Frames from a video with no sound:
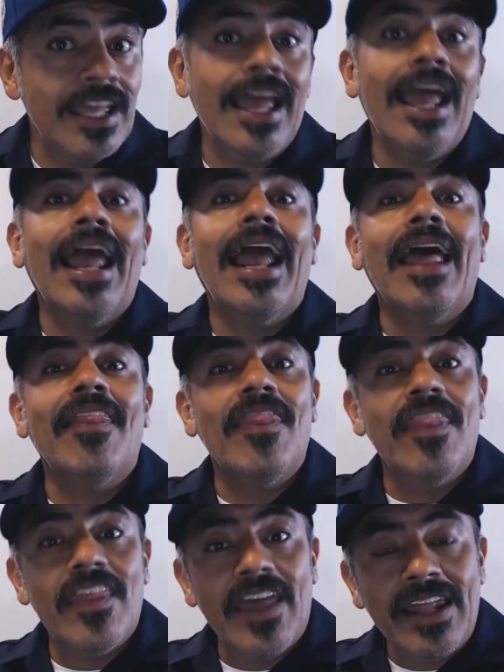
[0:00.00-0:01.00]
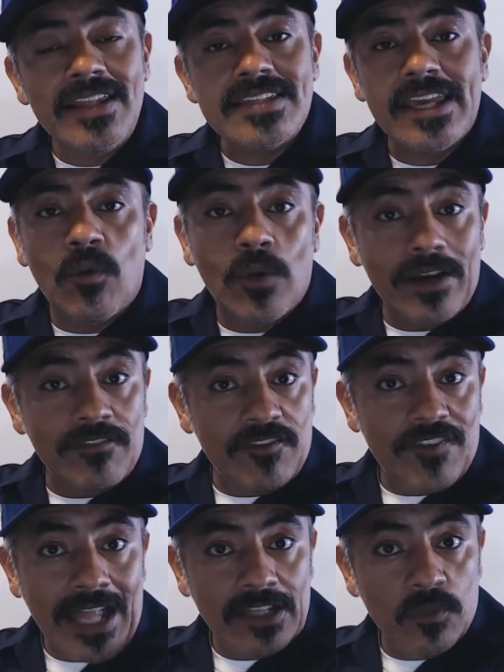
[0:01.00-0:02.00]
and then take whatever
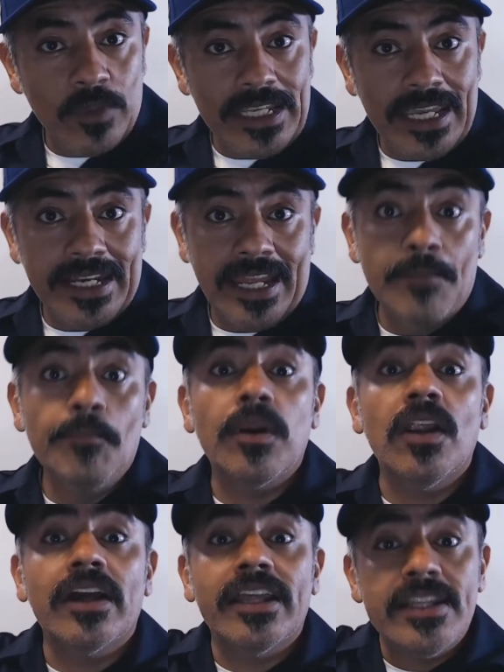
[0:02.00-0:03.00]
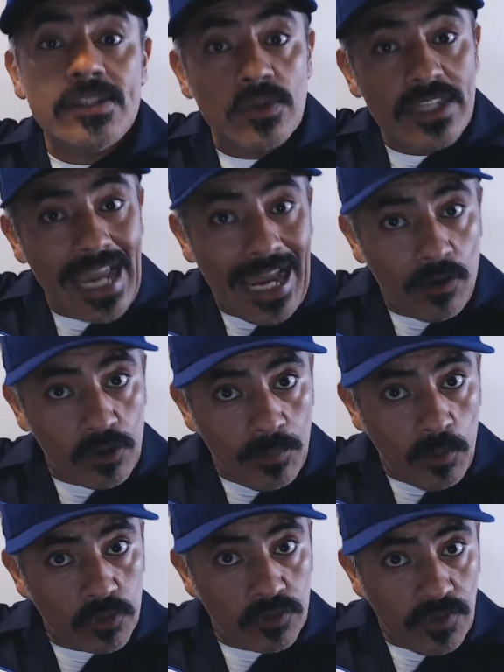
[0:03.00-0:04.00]
value we get and plug it into the
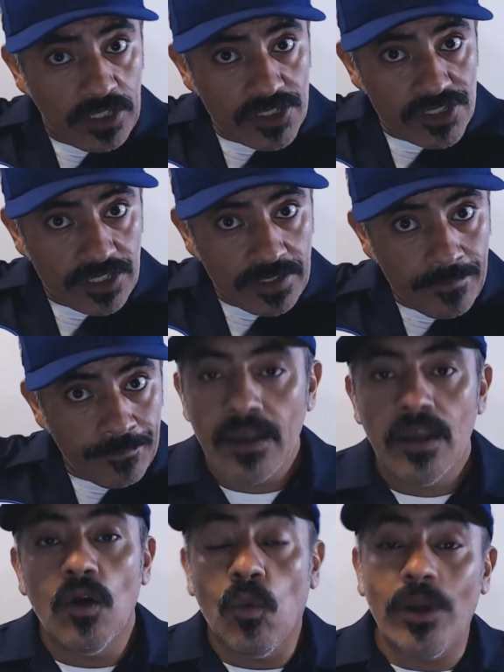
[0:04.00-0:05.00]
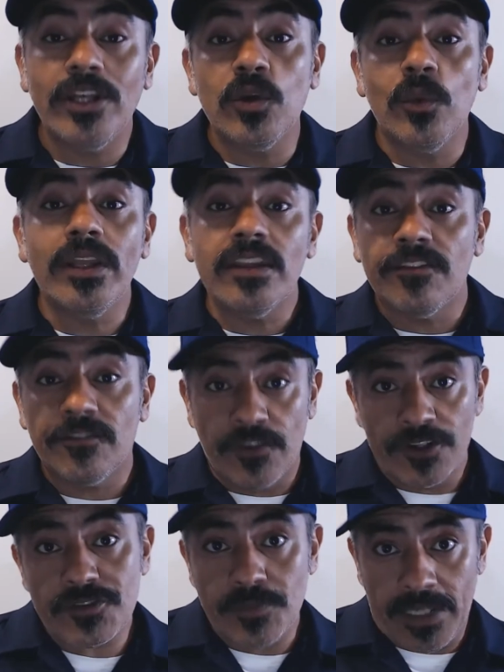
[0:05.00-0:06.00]
outermost function. When doing the
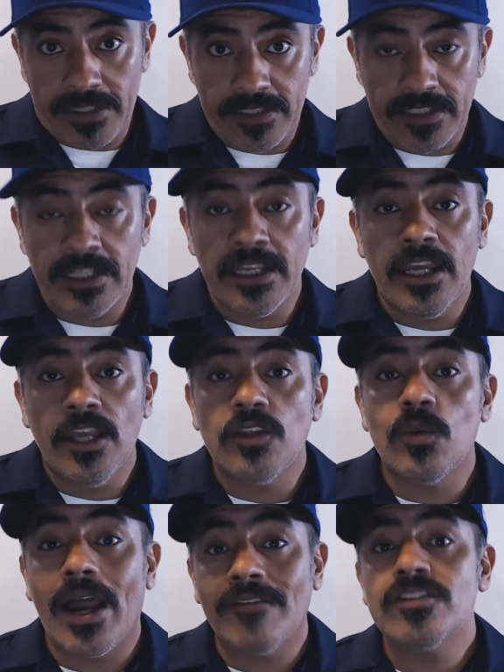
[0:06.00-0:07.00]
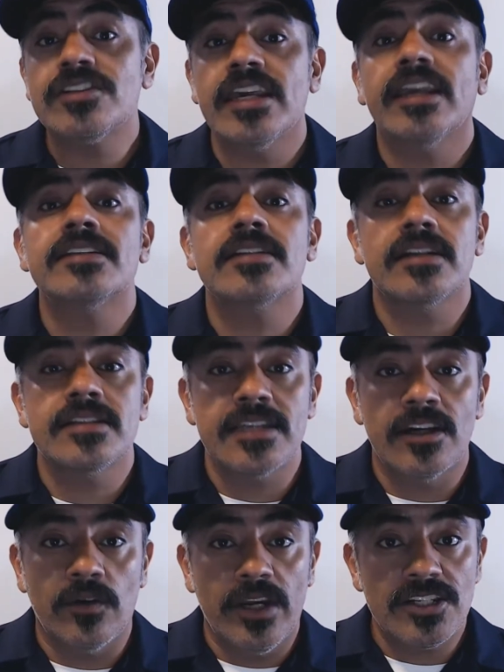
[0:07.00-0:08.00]
first method, you have to take into
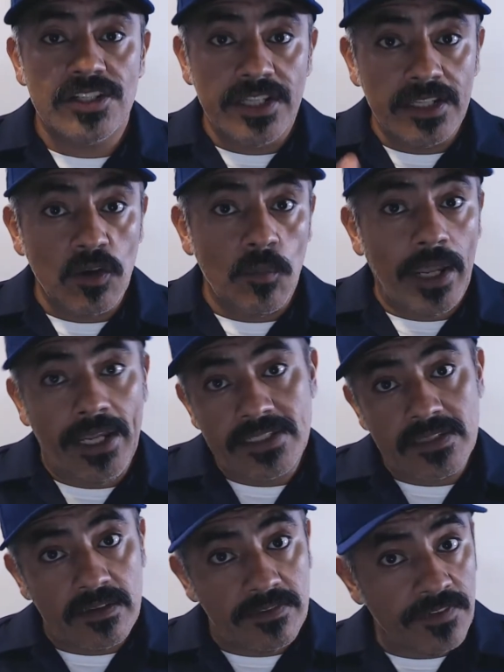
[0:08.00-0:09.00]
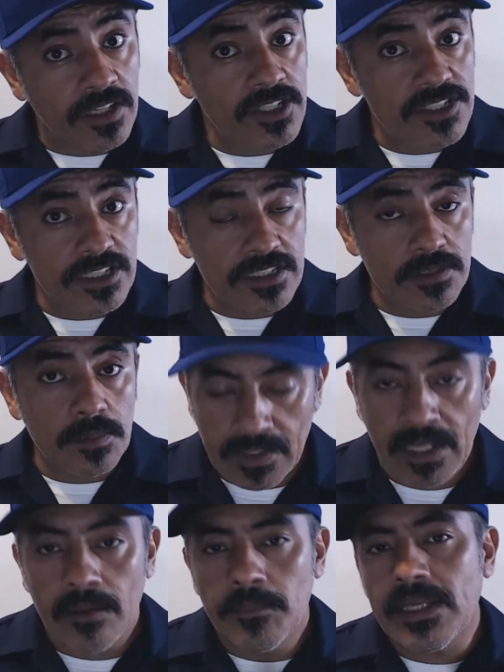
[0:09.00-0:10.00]
consideration the domains of the functions,
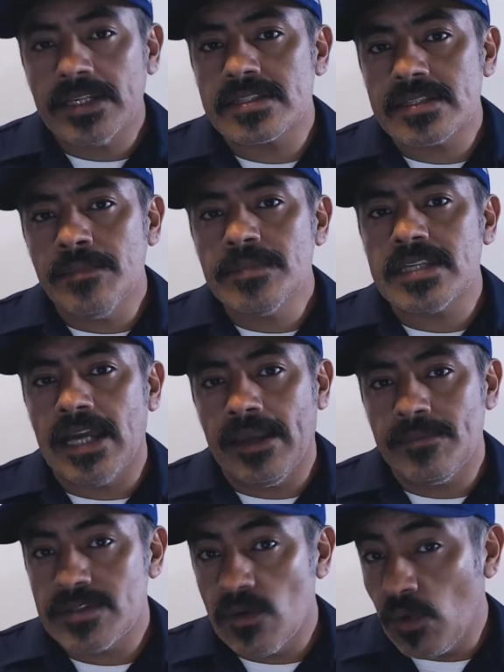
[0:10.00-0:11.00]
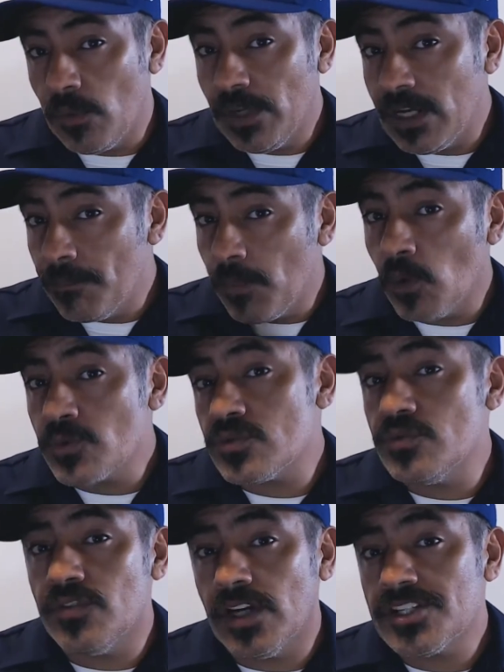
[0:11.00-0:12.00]
because sometimes when we compose two
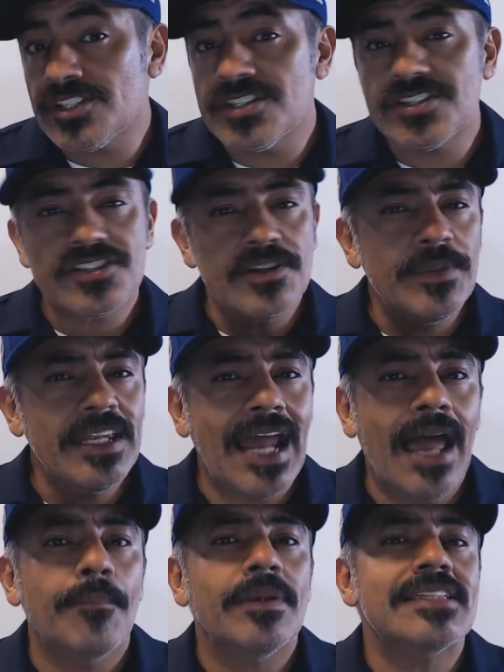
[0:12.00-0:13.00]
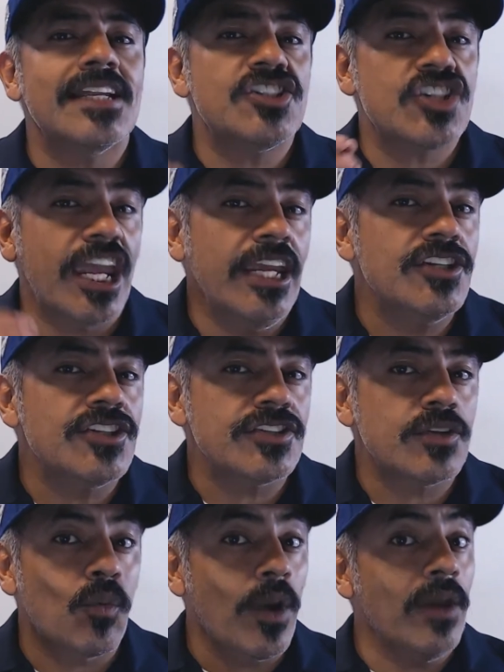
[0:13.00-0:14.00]
functions, something happens that changes the
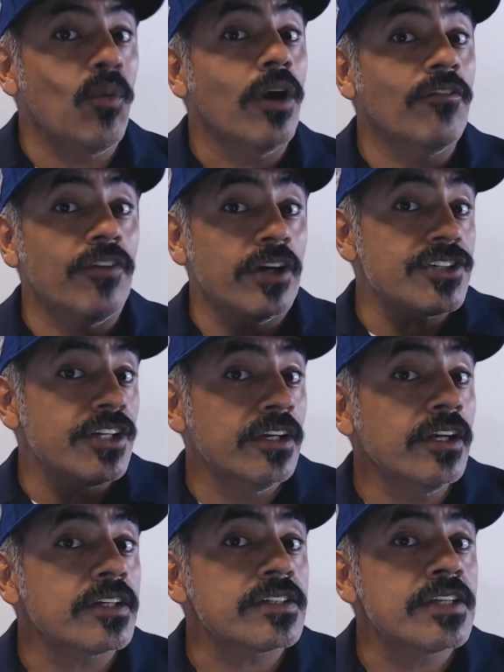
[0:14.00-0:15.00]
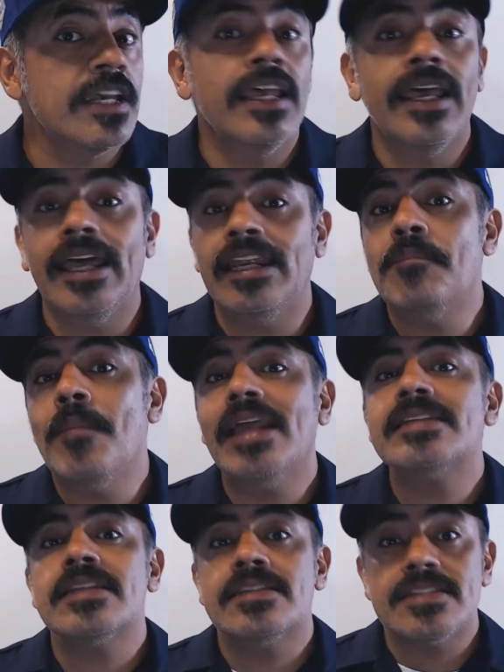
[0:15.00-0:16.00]
way one function looks, and it makes
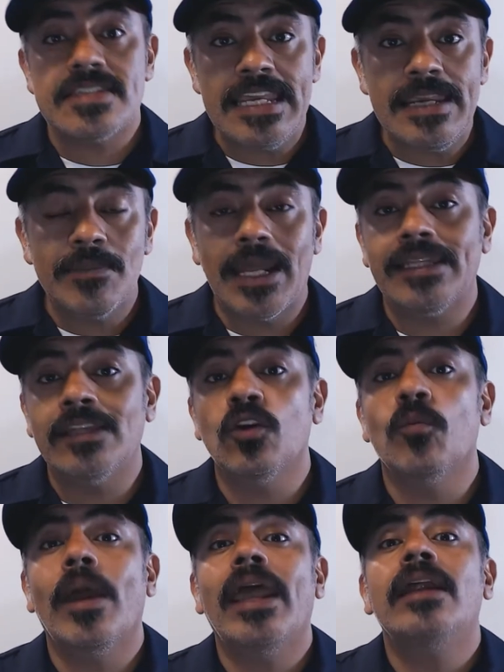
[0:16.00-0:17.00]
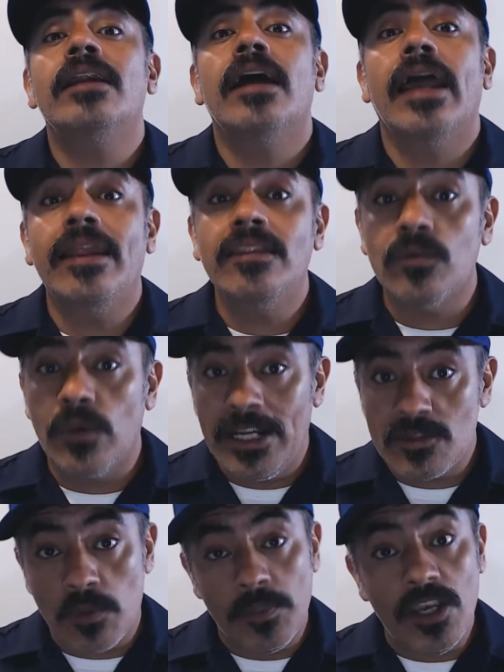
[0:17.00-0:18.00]
it seem like the domain and the range
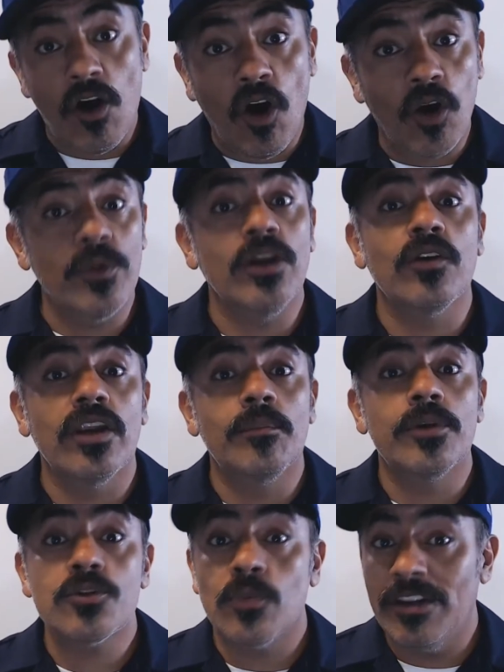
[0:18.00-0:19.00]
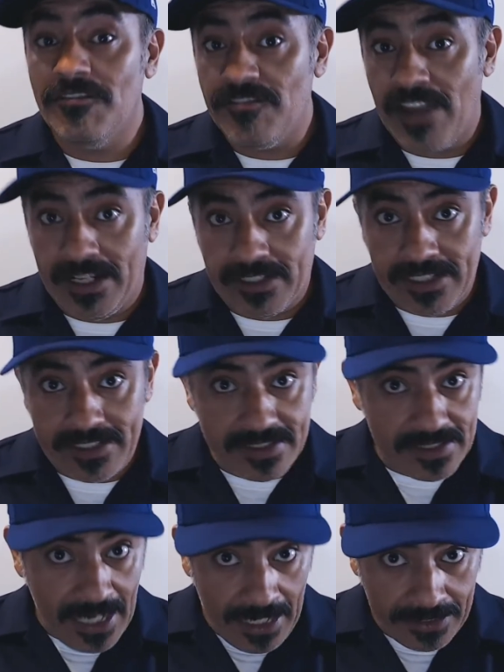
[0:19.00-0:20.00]
will be all real numbers when in fact it's
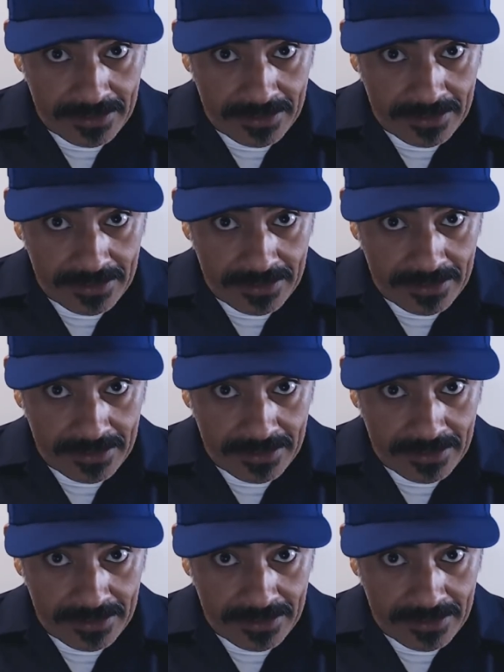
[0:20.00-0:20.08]
not.